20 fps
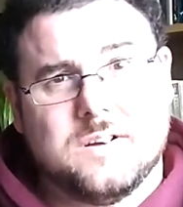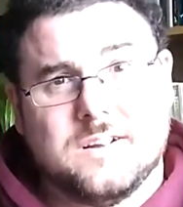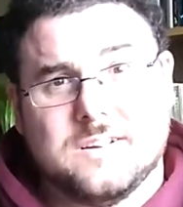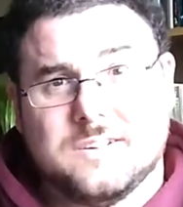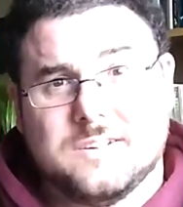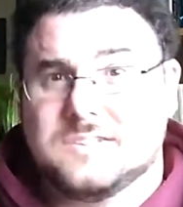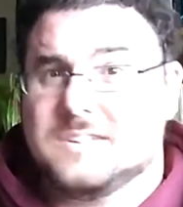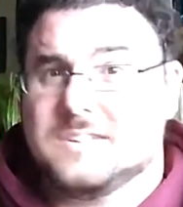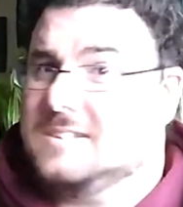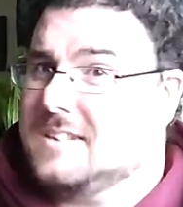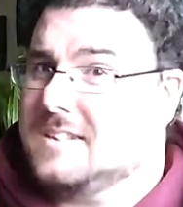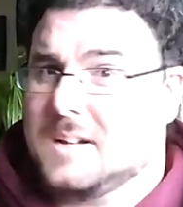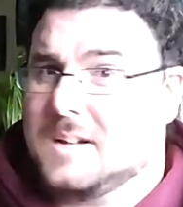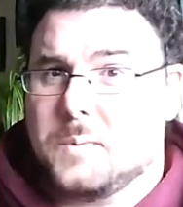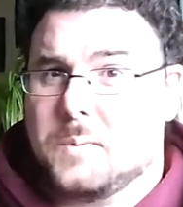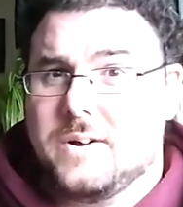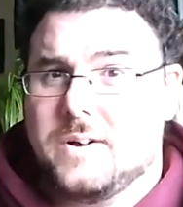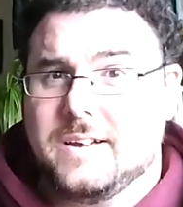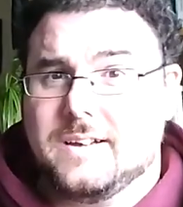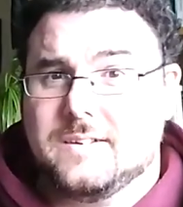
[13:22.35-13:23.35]
I'm just going to say
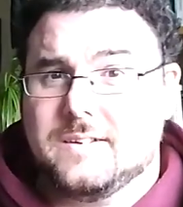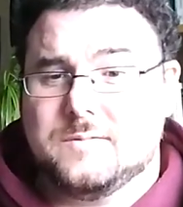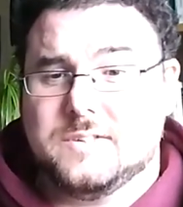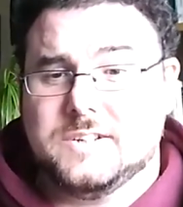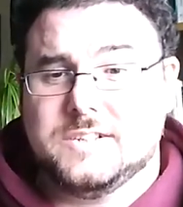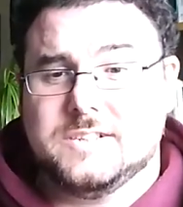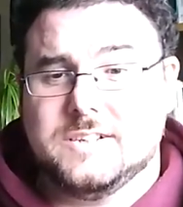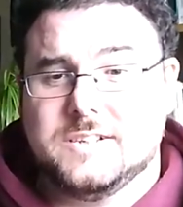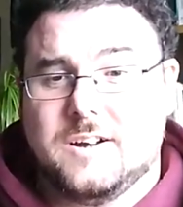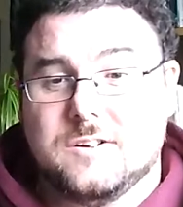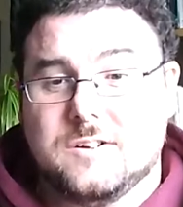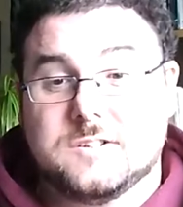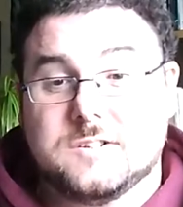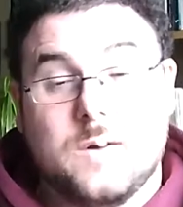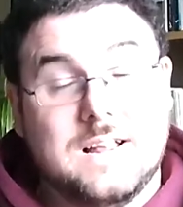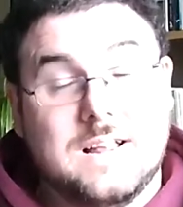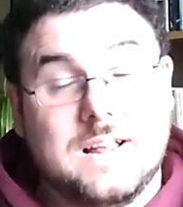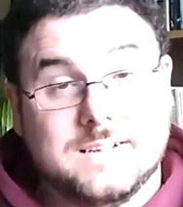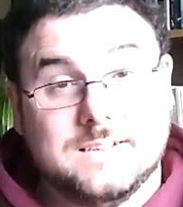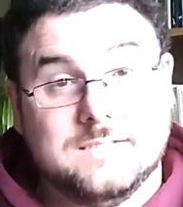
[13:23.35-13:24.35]
goodbye, which
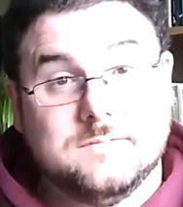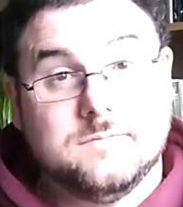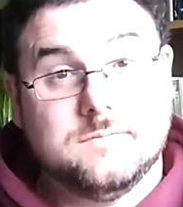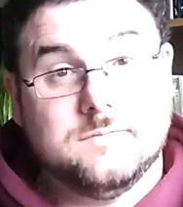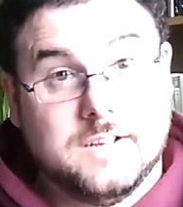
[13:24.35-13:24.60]
Oscuelga